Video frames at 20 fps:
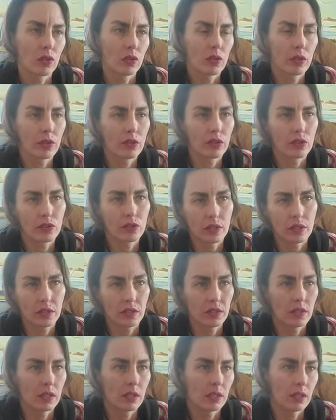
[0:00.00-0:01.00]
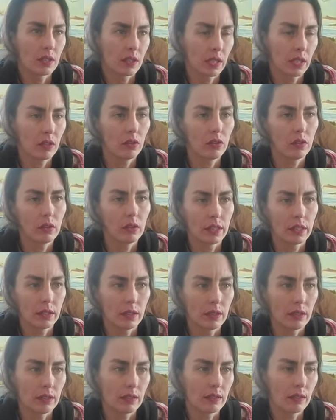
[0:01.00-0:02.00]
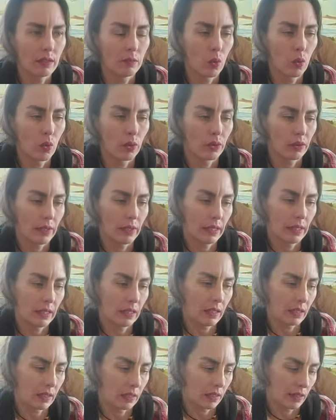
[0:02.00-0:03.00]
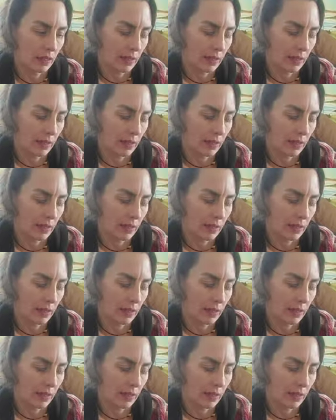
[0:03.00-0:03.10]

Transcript: There's a trust in a cycle, and it's more like a